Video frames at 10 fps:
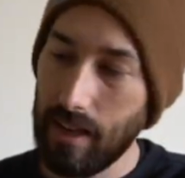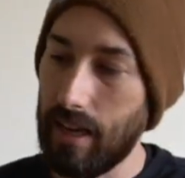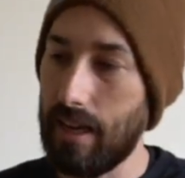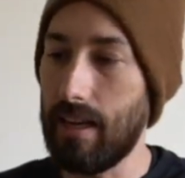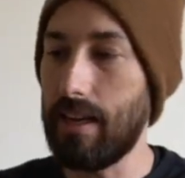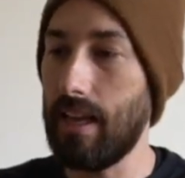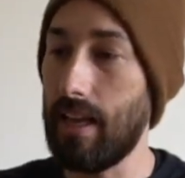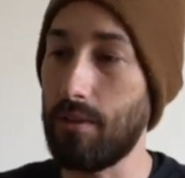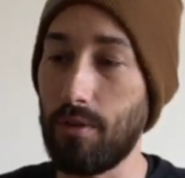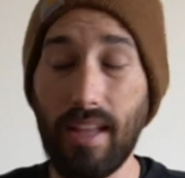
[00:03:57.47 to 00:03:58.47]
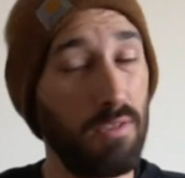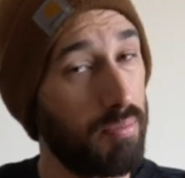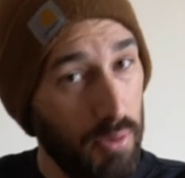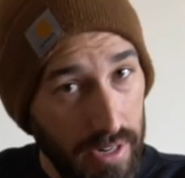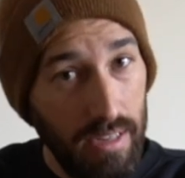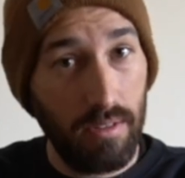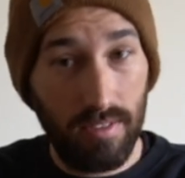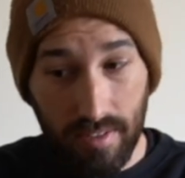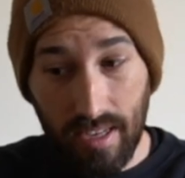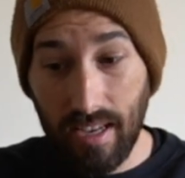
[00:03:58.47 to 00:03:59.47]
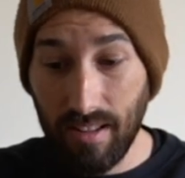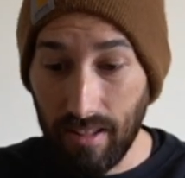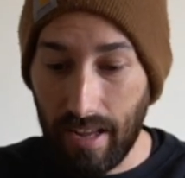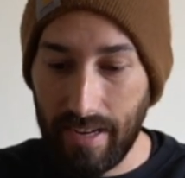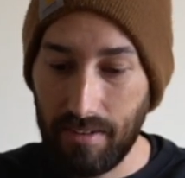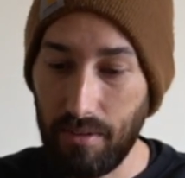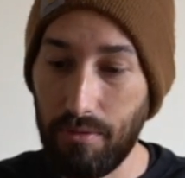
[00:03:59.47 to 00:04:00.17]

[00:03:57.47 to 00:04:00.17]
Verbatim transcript: Uh, and so that's pretty stinking light